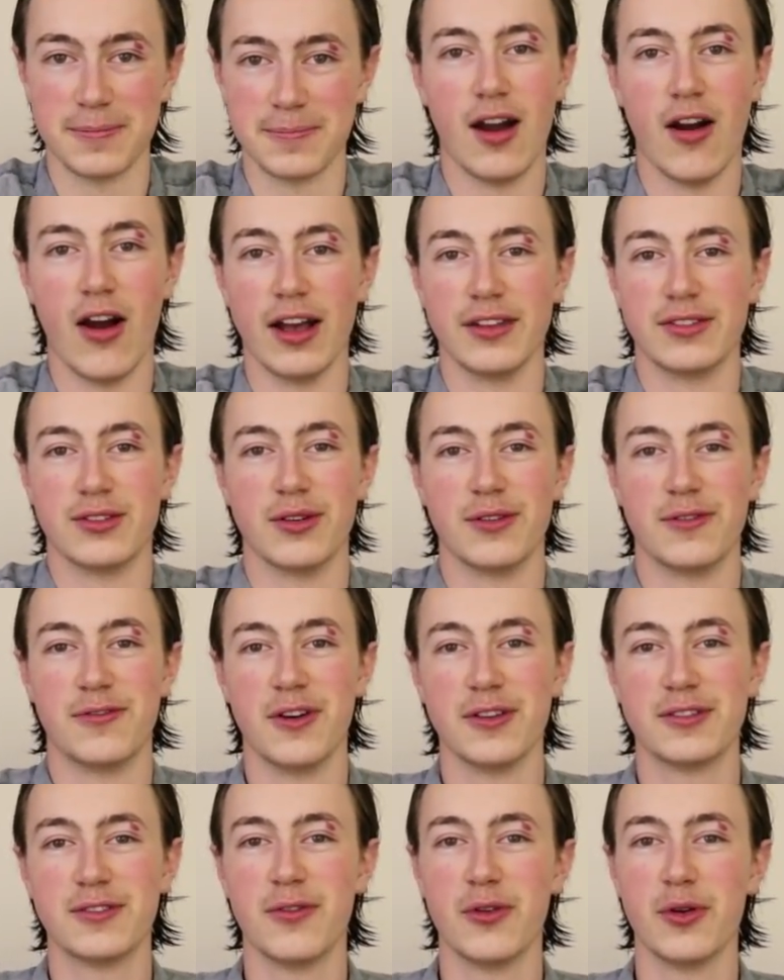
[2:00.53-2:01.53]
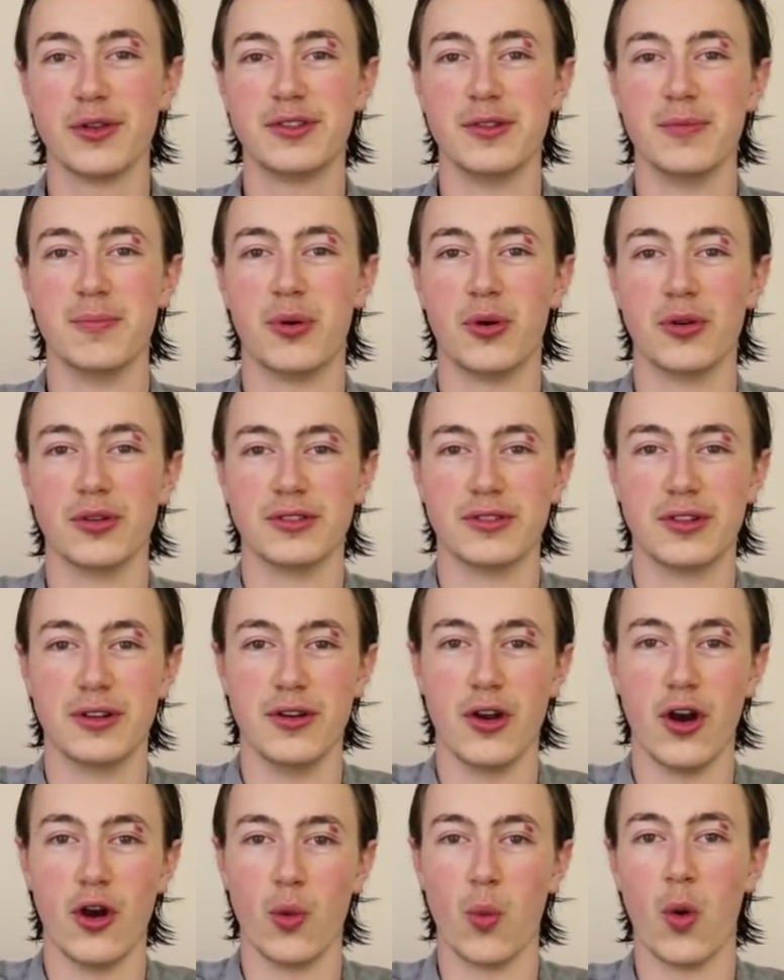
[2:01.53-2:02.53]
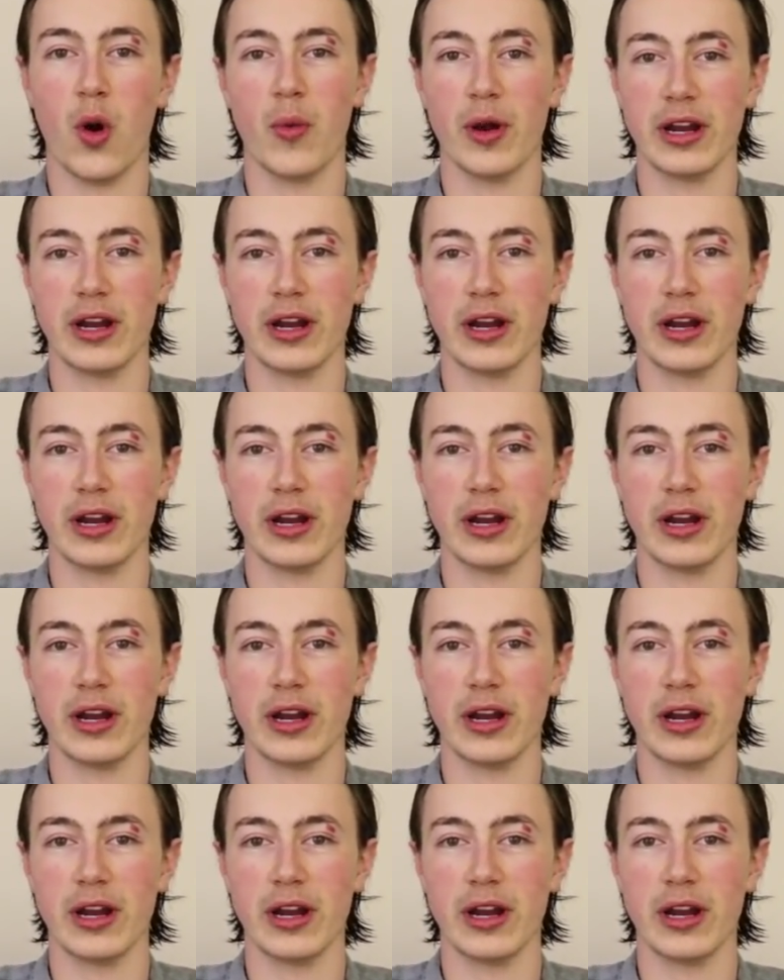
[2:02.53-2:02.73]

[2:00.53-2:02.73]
All right, so first of all, it's important to know what